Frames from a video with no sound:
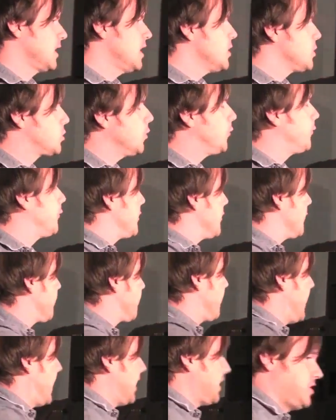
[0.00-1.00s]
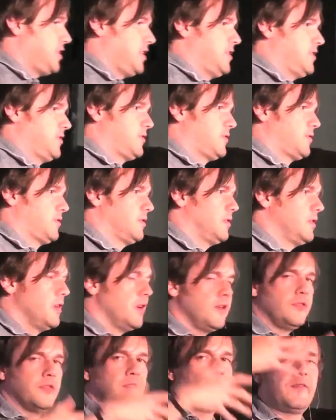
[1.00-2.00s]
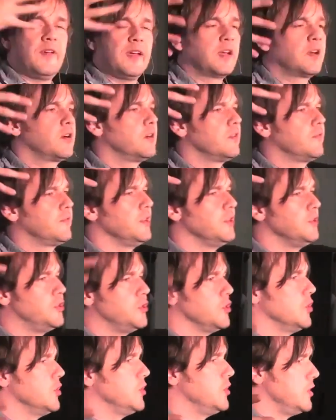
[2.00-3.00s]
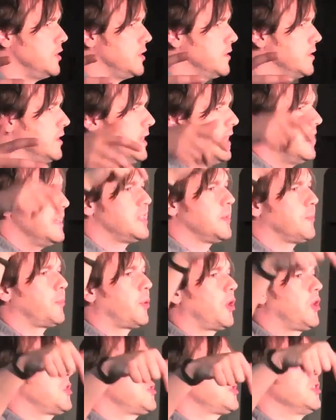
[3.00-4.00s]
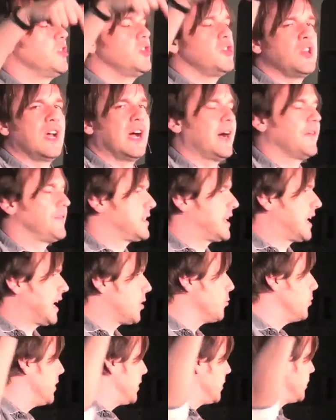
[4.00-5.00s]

So for the fascist, the figure of the Jew is the person that you have to get rid